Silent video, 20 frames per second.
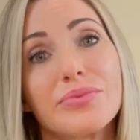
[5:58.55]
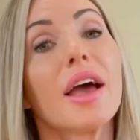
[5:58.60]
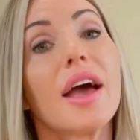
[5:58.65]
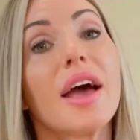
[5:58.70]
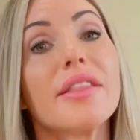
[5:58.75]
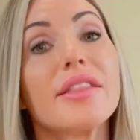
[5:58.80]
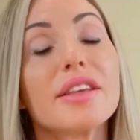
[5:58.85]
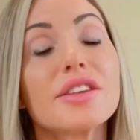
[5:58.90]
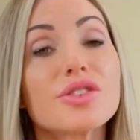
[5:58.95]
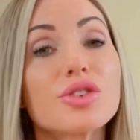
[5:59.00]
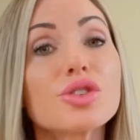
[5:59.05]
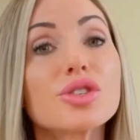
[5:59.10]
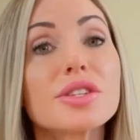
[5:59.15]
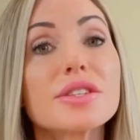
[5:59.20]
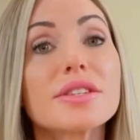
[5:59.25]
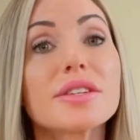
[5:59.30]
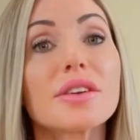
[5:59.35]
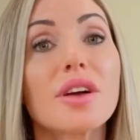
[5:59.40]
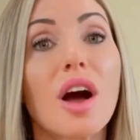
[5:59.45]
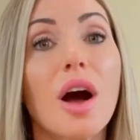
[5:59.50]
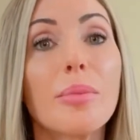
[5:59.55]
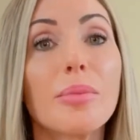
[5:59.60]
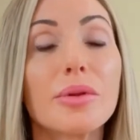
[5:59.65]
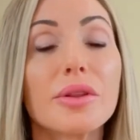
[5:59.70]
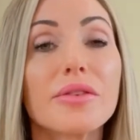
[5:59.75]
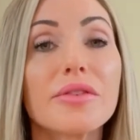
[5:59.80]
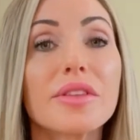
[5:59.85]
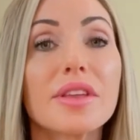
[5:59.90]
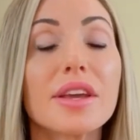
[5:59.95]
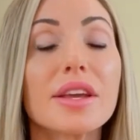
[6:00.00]
And these are just a couple
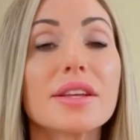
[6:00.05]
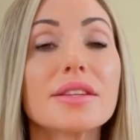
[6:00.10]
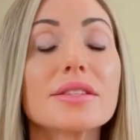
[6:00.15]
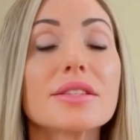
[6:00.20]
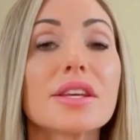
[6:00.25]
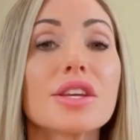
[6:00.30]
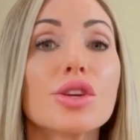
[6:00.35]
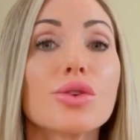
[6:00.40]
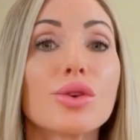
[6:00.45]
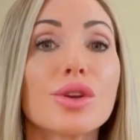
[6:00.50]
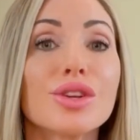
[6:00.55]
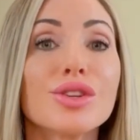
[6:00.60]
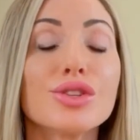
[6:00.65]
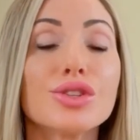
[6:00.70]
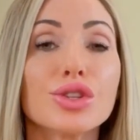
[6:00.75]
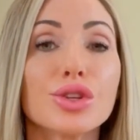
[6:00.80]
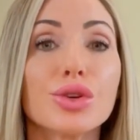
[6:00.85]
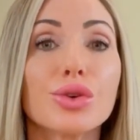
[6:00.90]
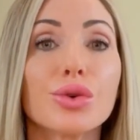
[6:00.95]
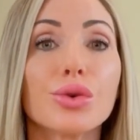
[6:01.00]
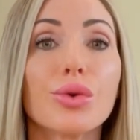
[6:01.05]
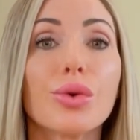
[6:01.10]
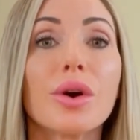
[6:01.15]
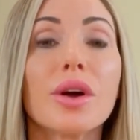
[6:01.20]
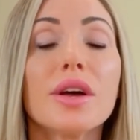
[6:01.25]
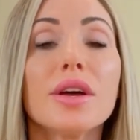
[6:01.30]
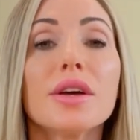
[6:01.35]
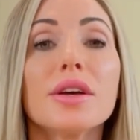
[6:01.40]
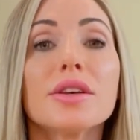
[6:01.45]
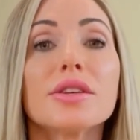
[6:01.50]
of things that you can do
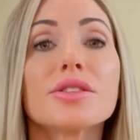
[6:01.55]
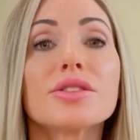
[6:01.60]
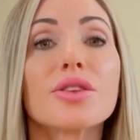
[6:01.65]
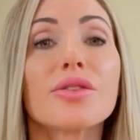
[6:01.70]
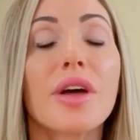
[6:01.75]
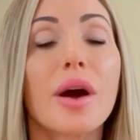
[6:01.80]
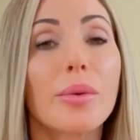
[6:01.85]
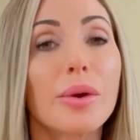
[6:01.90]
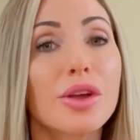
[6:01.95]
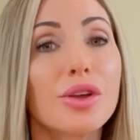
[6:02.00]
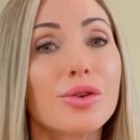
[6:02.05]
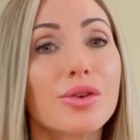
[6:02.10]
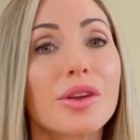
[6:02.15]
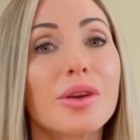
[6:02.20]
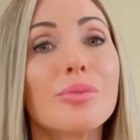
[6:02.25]
so that way you can